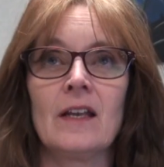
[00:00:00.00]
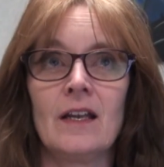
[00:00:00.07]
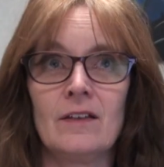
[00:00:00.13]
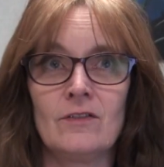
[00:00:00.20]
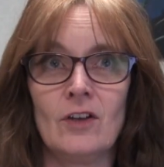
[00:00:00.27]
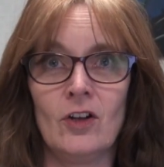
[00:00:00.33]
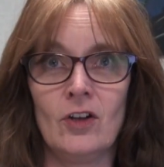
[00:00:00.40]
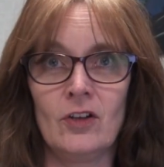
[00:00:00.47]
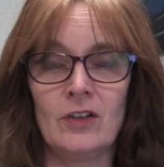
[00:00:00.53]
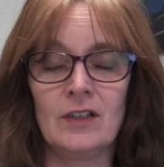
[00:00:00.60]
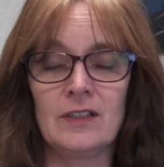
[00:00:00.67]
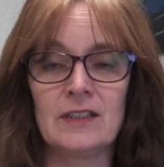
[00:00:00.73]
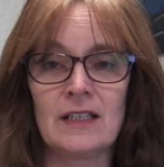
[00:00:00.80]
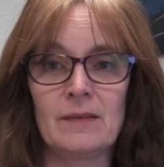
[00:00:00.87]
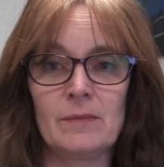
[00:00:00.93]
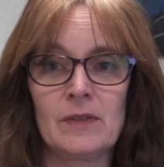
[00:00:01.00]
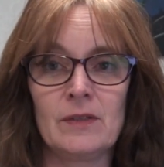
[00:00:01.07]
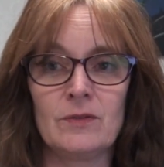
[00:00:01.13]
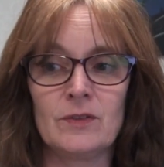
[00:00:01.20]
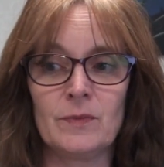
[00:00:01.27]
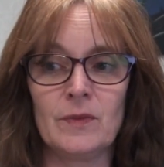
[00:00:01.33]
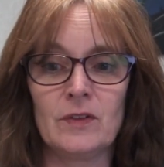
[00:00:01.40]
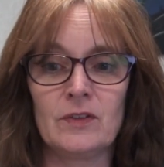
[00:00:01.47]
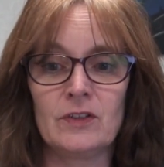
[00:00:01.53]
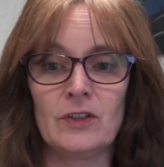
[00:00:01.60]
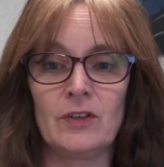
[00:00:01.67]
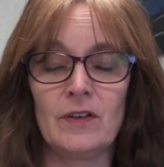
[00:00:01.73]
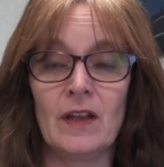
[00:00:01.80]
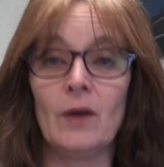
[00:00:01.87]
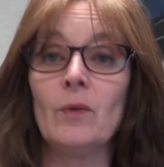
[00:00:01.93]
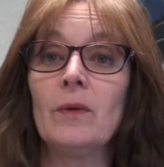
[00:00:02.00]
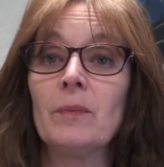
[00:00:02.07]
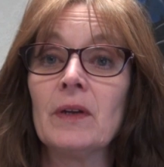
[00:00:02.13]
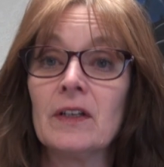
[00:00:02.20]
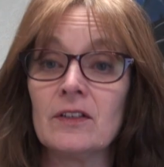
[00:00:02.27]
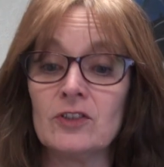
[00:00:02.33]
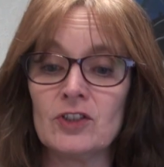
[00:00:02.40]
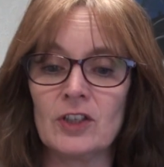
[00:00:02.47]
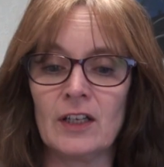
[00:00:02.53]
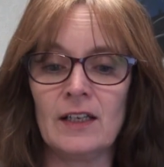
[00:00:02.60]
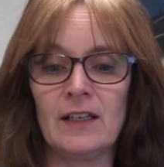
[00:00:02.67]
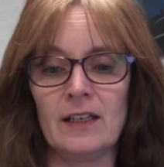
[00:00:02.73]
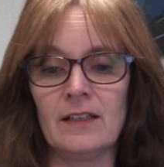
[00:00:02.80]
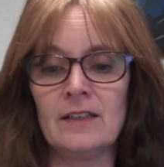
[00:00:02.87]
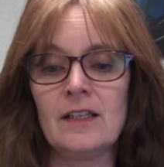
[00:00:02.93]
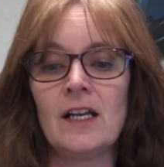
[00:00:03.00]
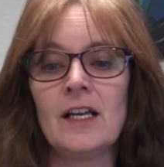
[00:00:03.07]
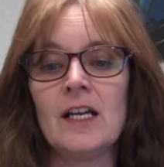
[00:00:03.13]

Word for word: and all the time he was military that we've been in Cheyenne,